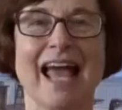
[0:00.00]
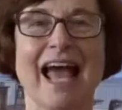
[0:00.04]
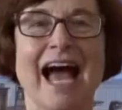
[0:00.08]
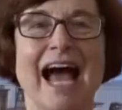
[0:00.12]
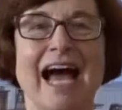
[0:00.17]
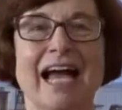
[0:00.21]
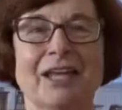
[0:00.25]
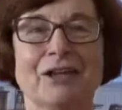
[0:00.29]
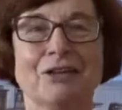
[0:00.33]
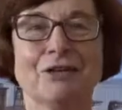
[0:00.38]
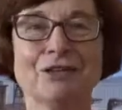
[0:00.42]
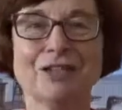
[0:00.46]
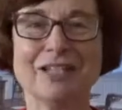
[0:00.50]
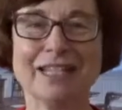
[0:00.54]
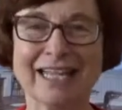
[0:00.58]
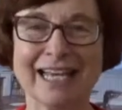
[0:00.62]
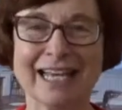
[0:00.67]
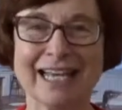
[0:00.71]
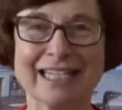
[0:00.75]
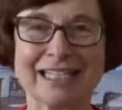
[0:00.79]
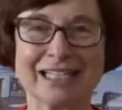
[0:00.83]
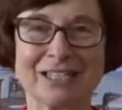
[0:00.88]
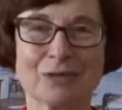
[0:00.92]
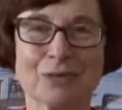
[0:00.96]
At
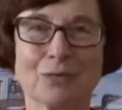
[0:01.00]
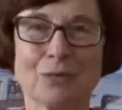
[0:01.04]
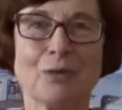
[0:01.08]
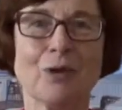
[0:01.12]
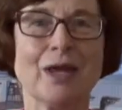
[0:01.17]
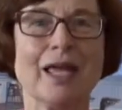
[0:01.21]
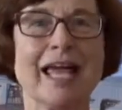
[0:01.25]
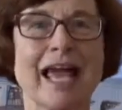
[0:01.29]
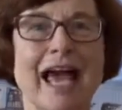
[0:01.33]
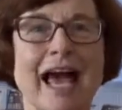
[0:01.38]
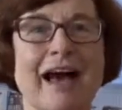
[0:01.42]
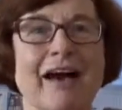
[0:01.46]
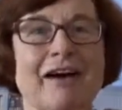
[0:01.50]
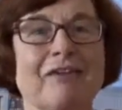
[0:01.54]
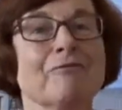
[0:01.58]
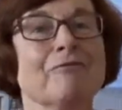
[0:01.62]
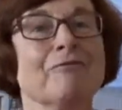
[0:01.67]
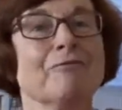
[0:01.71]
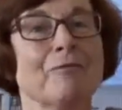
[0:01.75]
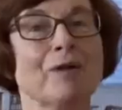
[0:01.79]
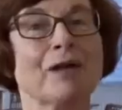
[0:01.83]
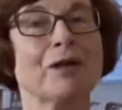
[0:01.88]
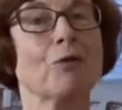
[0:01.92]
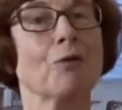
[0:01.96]
UTS, we
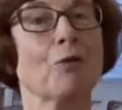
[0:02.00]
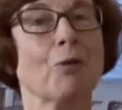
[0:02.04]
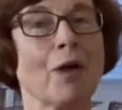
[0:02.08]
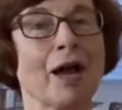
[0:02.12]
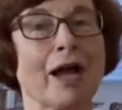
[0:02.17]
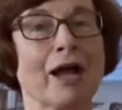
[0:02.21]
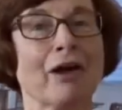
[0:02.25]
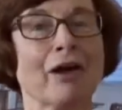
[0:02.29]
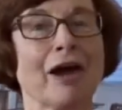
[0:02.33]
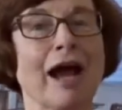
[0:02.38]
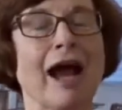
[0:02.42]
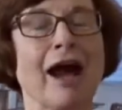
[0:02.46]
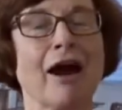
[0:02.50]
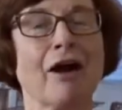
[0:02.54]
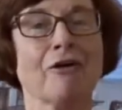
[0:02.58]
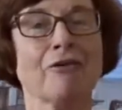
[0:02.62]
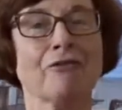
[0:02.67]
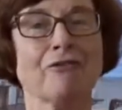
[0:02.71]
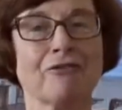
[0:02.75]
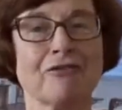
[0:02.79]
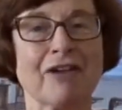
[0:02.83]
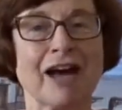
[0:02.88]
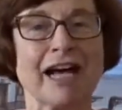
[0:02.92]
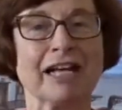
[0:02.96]
have been aware how
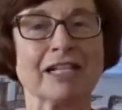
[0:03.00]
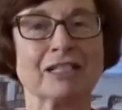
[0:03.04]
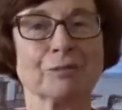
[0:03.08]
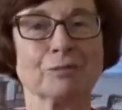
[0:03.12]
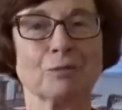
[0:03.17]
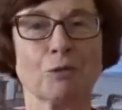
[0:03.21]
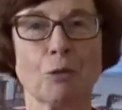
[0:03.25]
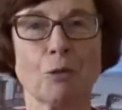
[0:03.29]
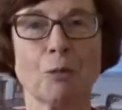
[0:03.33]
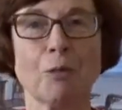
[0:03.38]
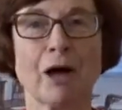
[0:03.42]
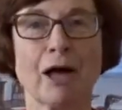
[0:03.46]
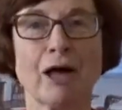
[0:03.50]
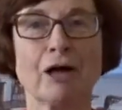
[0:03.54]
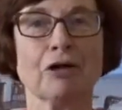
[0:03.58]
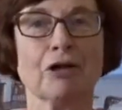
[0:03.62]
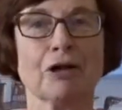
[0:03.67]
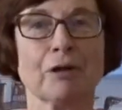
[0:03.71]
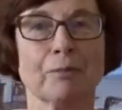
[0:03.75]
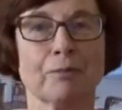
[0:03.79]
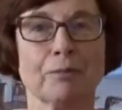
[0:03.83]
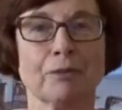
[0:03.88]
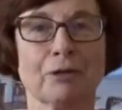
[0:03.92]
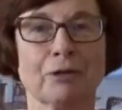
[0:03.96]
fast mobile
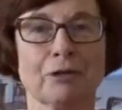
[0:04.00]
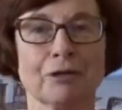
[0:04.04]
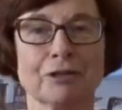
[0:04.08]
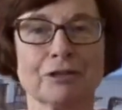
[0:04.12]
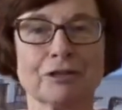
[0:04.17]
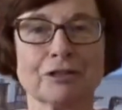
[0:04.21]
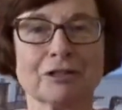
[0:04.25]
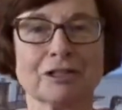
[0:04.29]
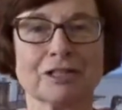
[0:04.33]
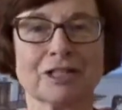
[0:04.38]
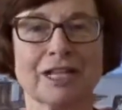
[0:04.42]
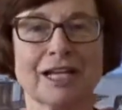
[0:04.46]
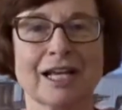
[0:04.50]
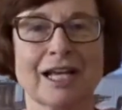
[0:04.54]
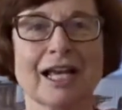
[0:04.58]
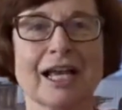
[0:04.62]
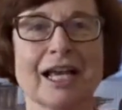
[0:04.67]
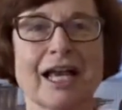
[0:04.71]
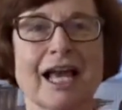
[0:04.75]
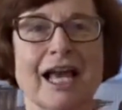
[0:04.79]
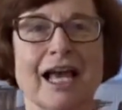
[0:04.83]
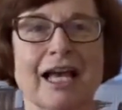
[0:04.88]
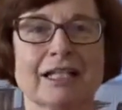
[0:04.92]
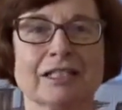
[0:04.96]
computers
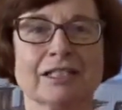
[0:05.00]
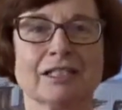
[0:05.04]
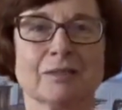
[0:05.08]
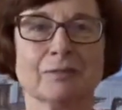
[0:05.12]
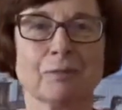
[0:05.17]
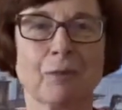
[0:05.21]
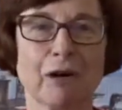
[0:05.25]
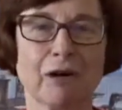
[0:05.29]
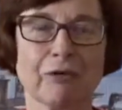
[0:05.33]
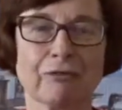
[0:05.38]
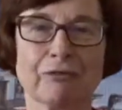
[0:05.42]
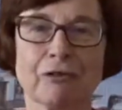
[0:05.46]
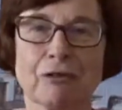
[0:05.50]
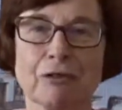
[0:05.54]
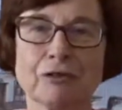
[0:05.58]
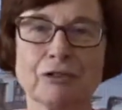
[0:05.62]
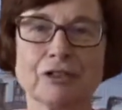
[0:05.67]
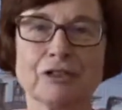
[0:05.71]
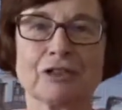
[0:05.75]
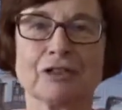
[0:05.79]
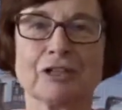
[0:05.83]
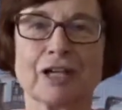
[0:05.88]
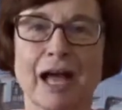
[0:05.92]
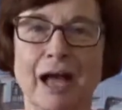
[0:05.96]
and
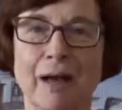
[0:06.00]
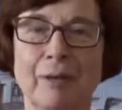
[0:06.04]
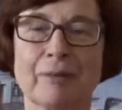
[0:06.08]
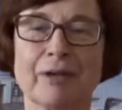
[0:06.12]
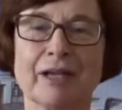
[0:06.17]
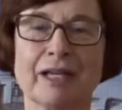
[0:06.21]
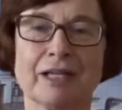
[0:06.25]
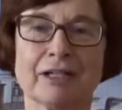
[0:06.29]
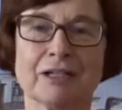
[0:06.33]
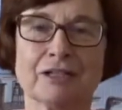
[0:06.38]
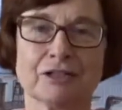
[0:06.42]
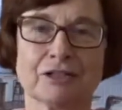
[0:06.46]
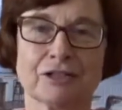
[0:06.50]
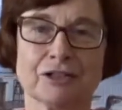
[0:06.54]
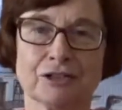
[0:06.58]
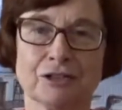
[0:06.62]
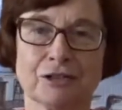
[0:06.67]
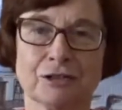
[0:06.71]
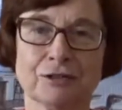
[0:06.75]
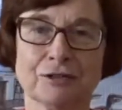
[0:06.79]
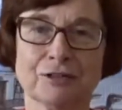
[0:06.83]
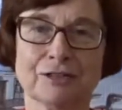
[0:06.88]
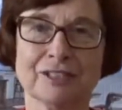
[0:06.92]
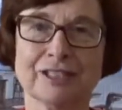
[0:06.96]
smartphones are coming into
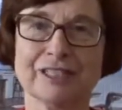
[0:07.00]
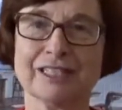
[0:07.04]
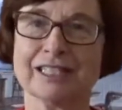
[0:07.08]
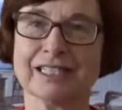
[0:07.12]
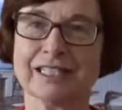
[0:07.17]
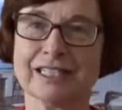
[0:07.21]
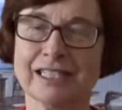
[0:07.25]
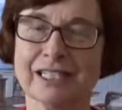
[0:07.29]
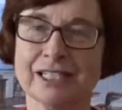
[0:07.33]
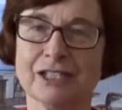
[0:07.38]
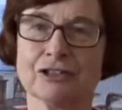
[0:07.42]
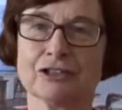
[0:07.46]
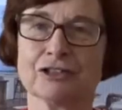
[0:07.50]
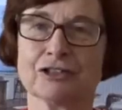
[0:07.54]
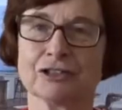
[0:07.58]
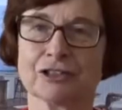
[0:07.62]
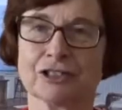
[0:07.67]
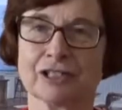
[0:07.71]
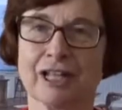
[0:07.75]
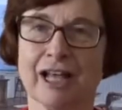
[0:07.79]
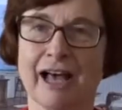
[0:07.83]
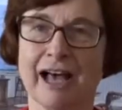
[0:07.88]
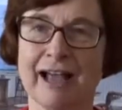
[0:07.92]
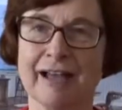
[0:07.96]
students' and
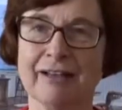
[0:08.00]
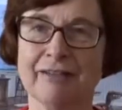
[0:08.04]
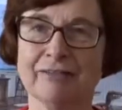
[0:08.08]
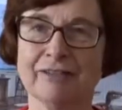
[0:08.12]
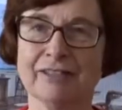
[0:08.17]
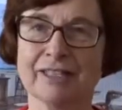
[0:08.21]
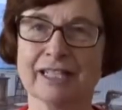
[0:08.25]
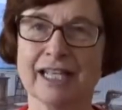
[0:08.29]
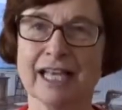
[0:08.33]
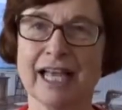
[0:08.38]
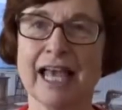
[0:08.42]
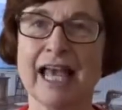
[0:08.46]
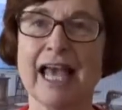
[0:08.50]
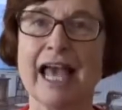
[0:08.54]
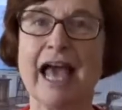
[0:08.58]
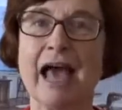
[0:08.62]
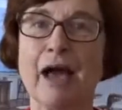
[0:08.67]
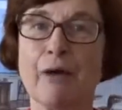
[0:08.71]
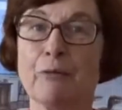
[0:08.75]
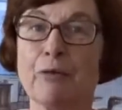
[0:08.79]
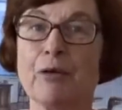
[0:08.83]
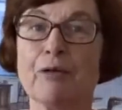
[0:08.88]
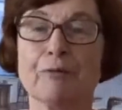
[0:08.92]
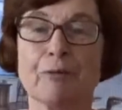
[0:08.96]
teachers' lives,
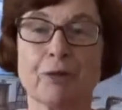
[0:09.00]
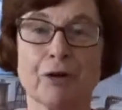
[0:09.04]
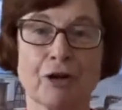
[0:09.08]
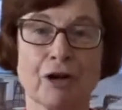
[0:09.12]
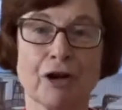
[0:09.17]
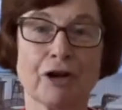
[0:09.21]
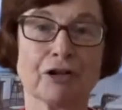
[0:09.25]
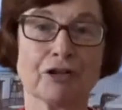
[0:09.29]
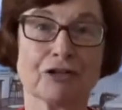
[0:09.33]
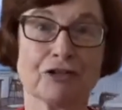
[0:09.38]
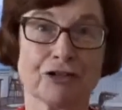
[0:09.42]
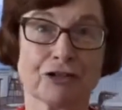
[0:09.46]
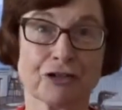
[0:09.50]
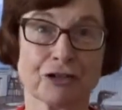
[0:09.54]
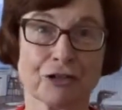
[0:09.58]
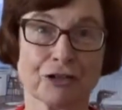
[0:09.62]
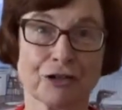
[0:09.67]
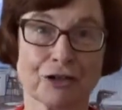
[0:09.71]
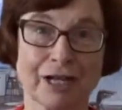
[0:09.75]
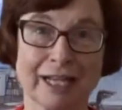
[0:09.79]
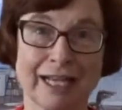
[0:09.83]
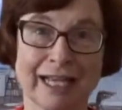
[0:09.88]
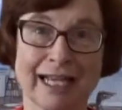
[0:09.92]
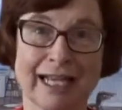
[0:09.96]
and we've been on a
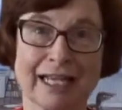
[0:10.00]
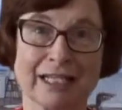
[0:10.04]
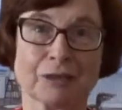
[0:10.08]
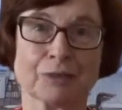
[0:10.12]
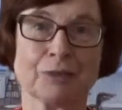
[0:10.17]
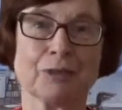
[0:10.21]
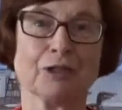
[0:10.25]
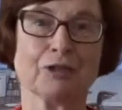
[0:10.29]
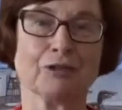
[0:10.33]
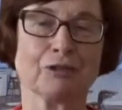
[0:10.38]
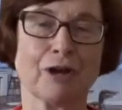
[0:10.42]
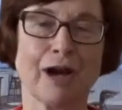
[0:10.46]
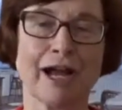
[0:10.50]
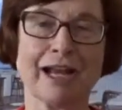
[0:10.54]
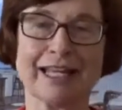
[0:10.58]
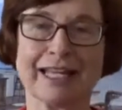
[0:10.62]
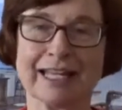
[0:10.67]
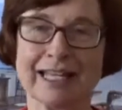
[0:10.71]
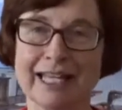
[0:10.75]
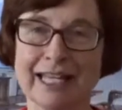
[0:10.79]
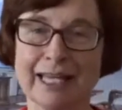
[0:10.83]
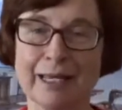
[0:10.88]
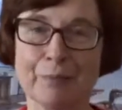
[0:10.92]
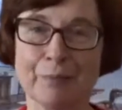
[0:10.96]
journey as we try to
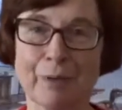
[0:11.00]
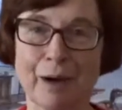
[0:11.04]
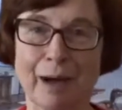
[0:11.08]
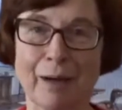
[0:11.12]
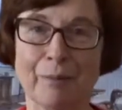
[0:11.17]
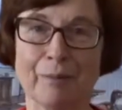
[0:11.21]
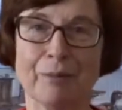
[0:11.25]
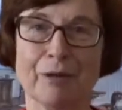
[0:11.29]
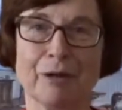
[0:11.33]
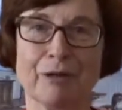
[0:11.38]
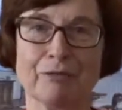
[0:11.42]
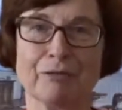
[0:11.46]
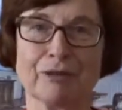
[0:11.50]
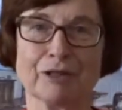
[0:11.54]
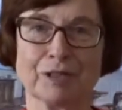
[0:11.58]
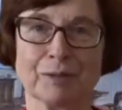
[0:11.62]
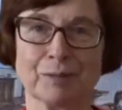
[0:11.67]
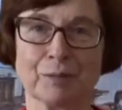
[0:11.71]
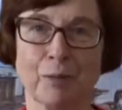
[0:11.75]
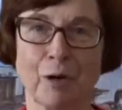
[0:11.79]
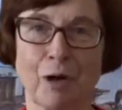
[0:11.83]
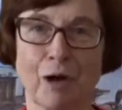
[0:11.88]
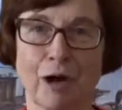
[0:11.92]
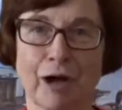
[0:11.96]
keep up and
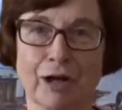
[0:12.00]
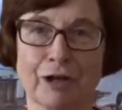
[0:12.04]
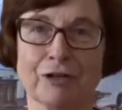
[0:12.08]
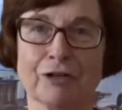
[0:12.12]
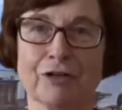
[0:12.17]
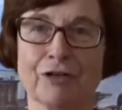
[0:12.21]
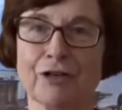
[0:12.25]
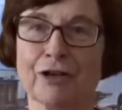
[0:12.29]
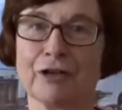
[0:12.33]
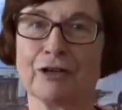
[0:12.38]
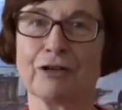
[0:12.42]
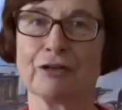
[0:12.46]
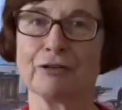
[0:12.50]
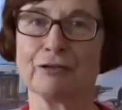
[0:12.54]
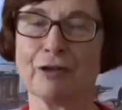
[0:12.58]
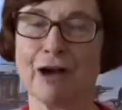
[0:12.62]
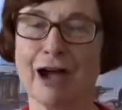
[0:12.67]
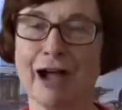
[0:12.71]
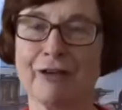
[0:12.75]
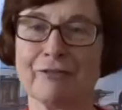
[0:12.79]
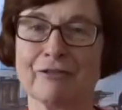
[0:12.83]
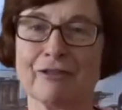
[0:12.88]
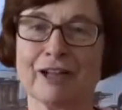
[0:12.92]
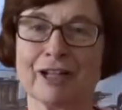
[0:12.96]
respond to their
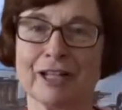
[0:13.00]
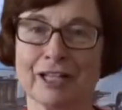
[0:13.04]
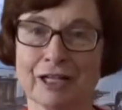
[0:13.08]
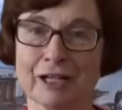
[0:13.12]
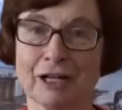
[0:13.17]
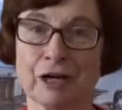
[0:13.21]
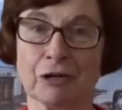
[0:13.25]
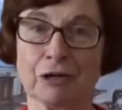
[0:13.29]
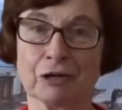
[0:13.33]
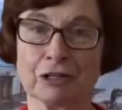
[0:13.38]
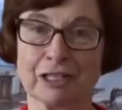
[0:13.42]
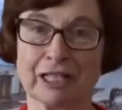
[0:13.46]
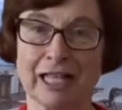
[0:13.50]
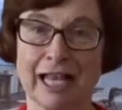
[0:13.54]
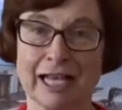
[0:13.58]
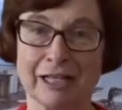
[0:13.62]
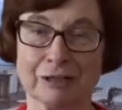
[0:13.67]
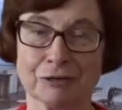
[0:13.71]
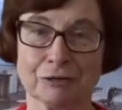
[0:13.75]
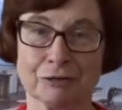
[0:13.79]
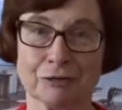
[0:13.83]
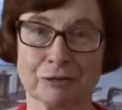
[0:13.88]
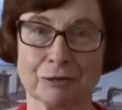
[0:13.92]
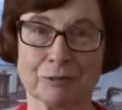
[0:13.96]
arrival in our
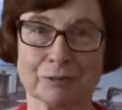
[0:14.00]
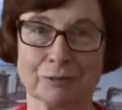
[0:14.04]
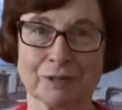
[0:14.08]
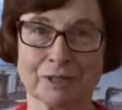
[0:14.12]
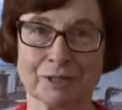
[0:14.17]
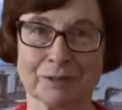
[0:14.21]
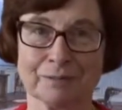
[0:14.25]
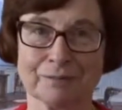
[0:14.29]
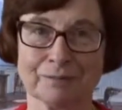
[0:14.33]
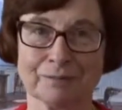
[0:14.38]
classrooms.